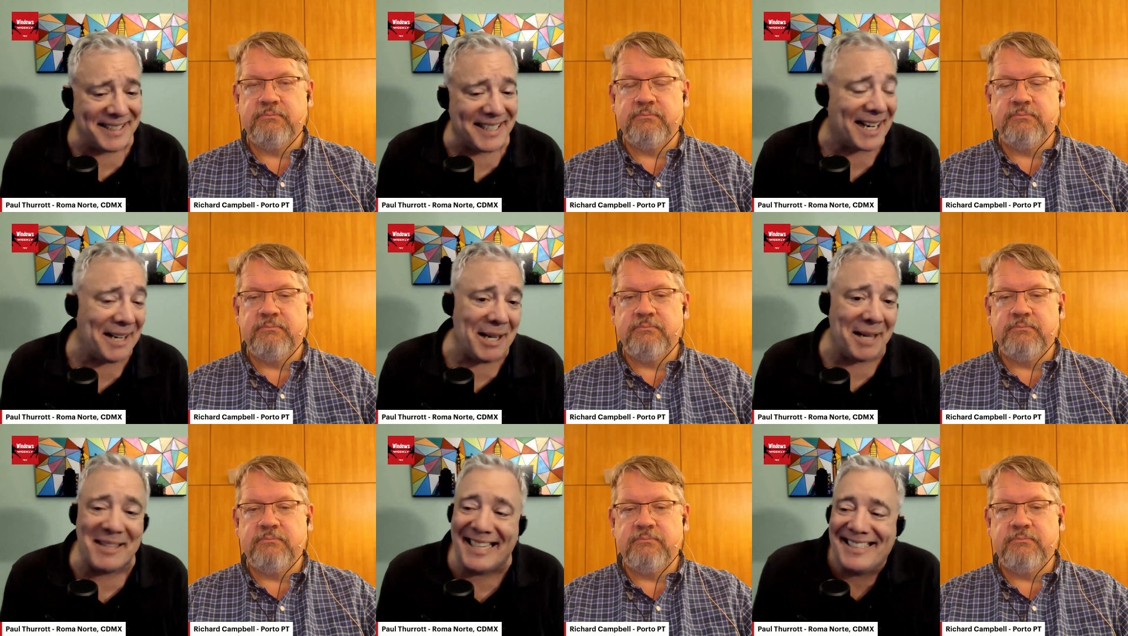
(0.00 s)
Speaker 1: Like I,
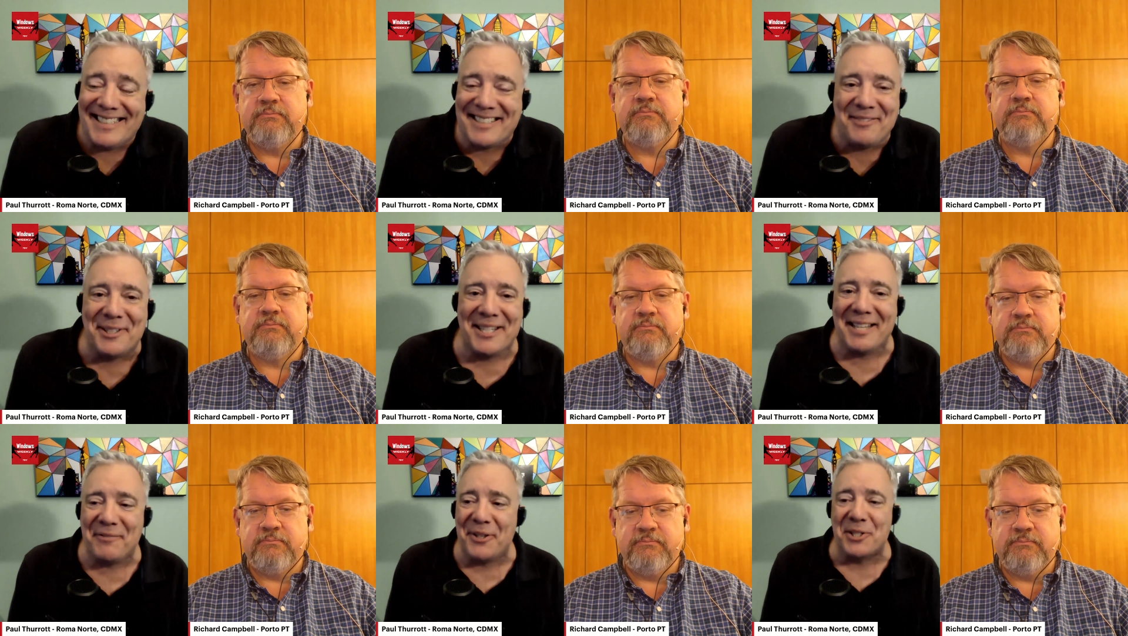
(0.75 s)
I it just feel
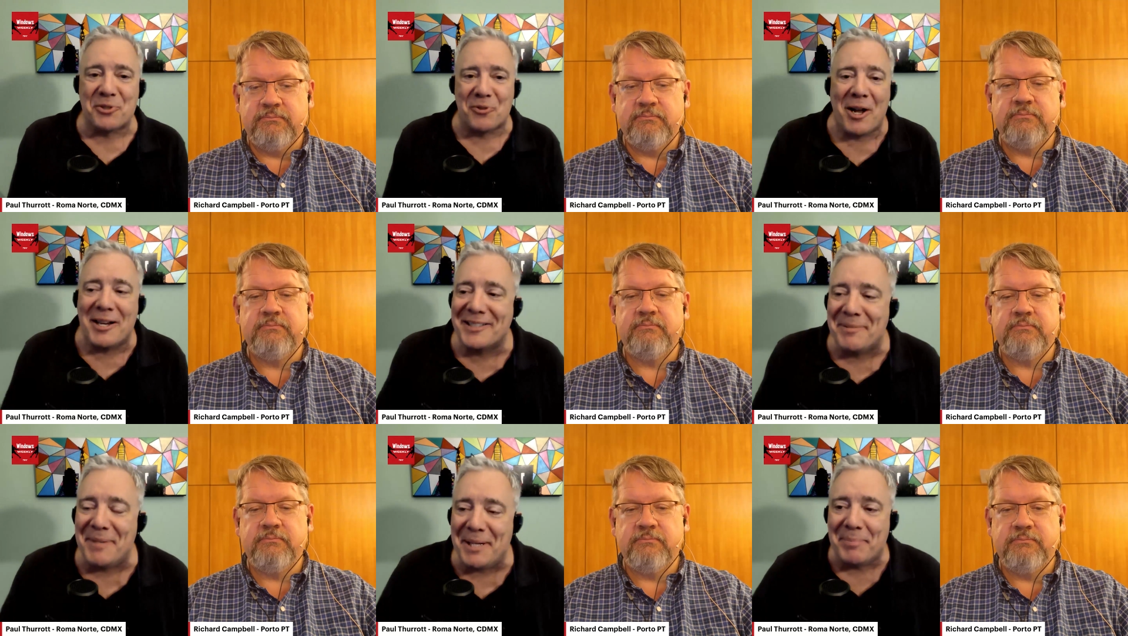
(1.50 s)
it feels wrong
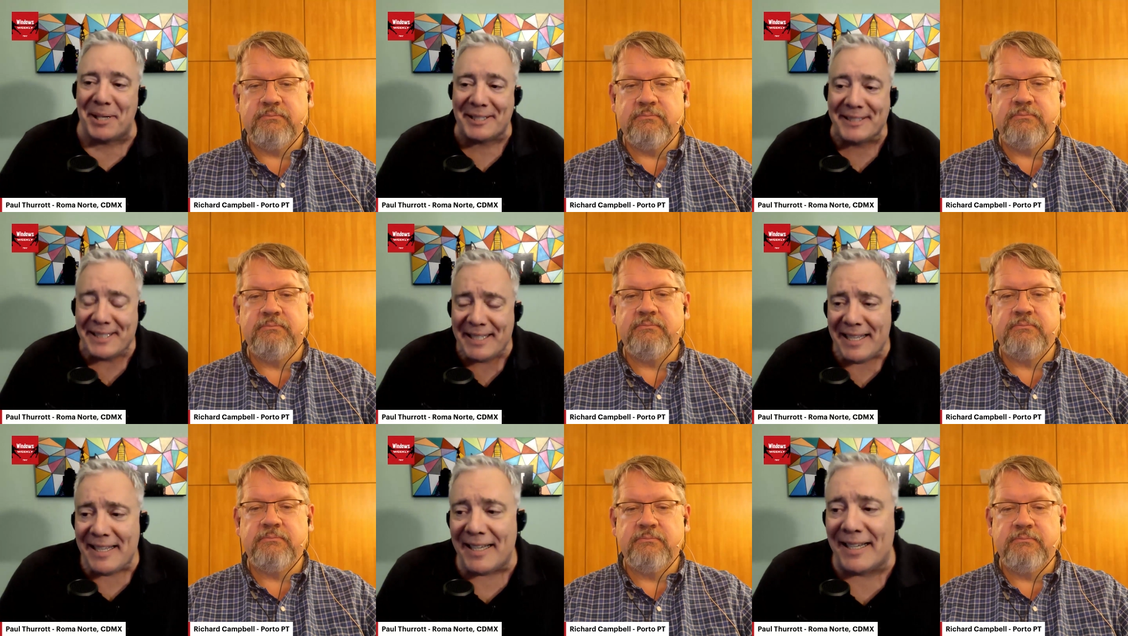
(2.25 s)
to me, but
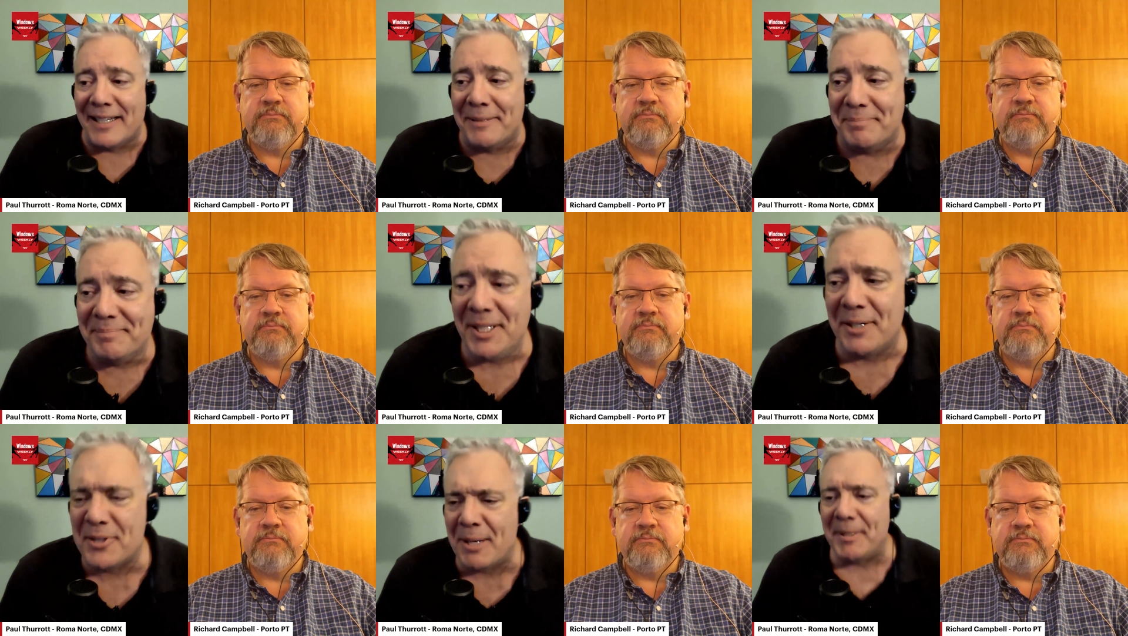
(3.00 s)
um, you
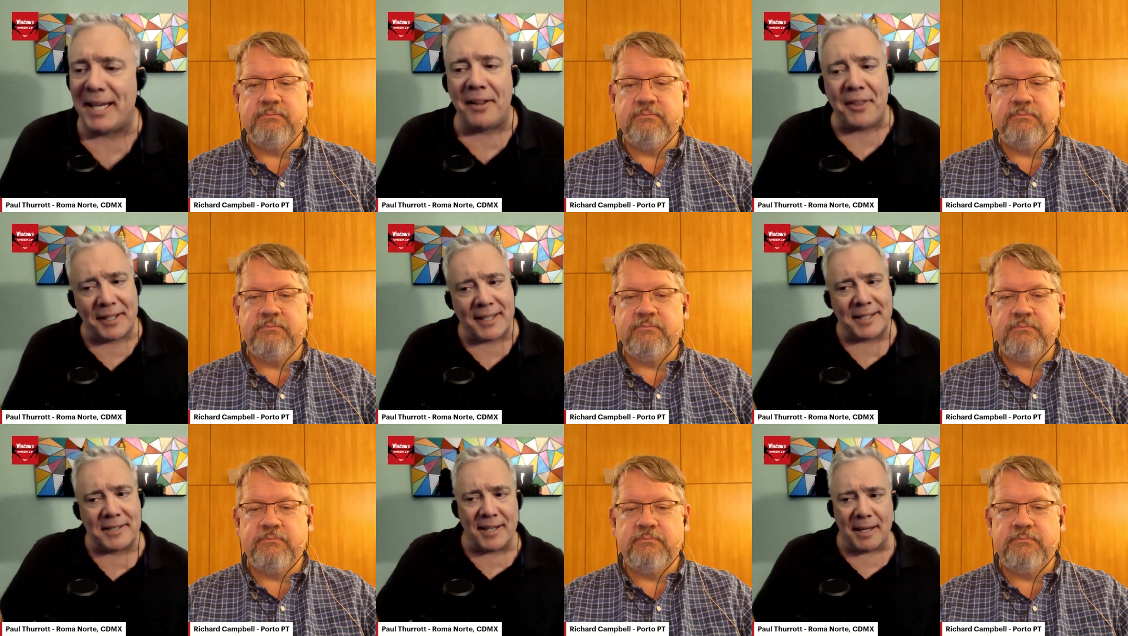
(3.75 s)
know, someday I think
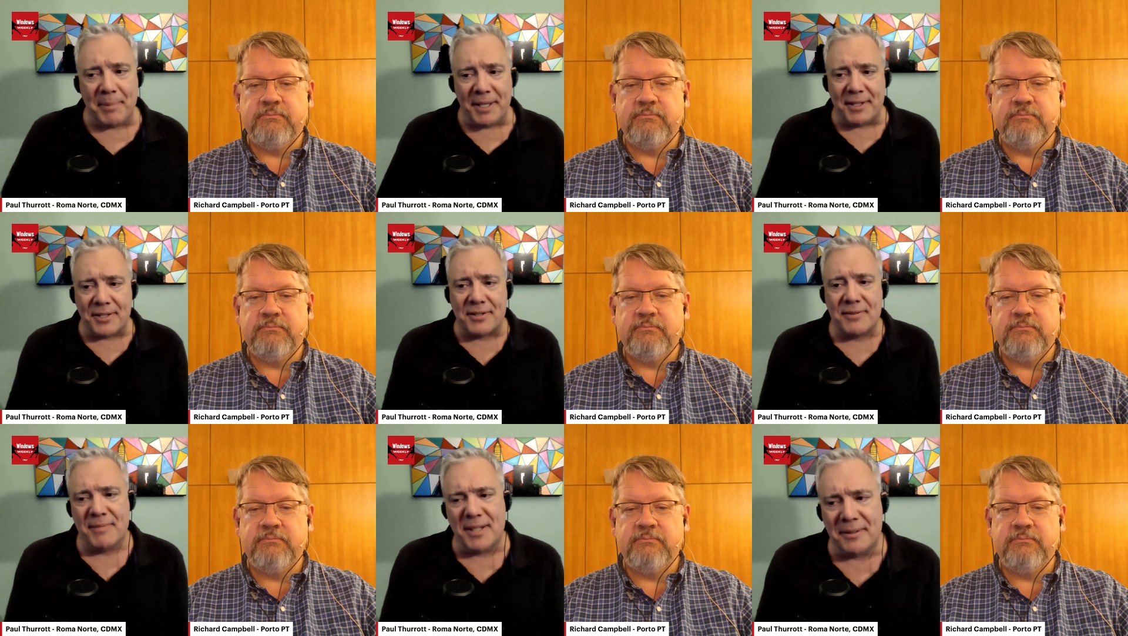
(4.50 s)
that's going to be
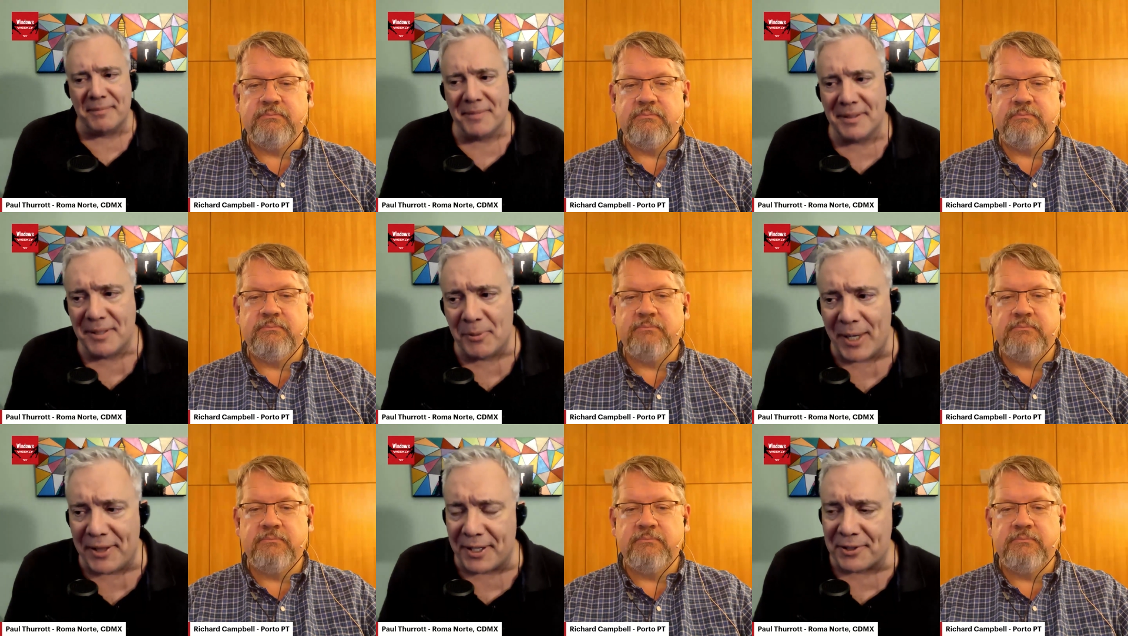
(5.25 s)
this, you know, the
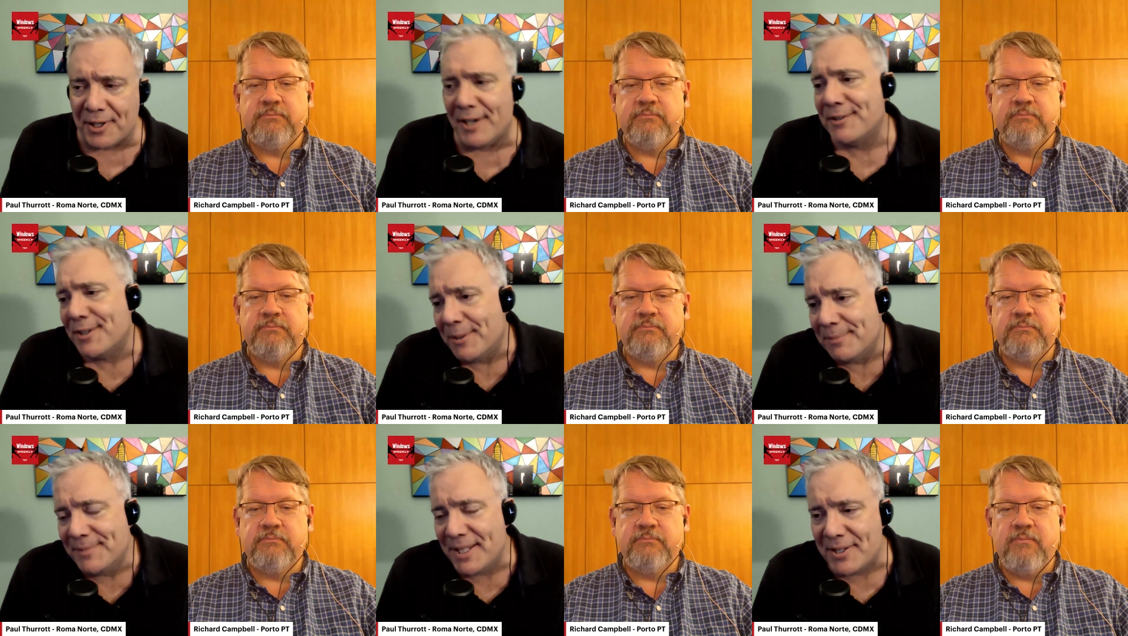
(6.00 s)
way things are.
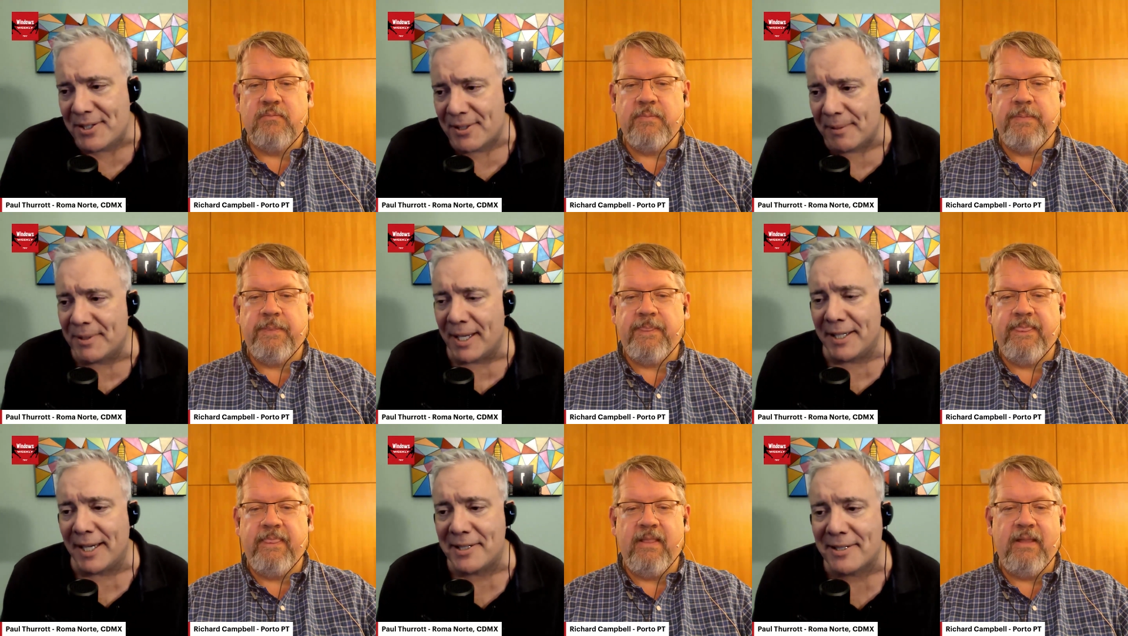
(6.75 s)
So this is a,
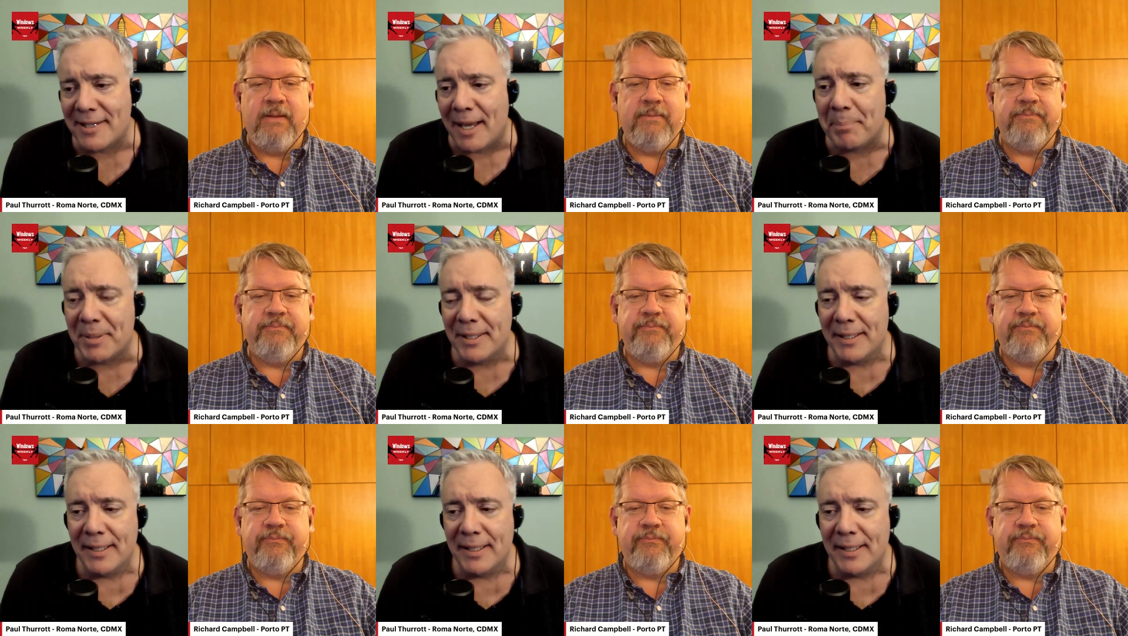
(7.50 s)
a nice step